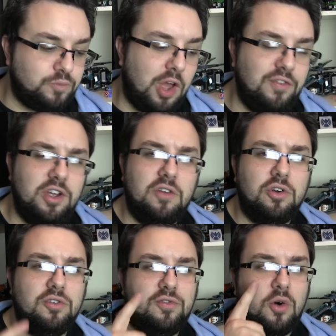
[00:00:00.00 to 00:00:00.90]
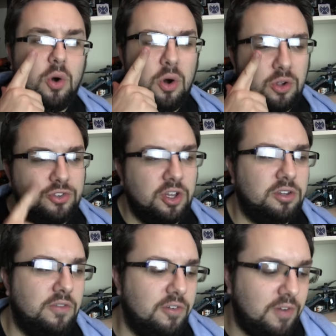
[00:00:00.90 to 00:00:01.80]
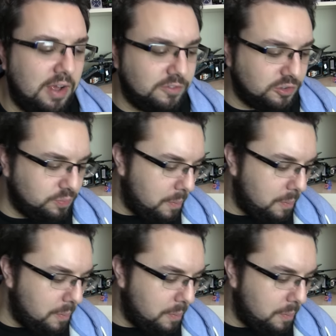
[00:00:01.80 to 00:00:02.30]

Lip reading: I think I've got 4 or 6 other flavours.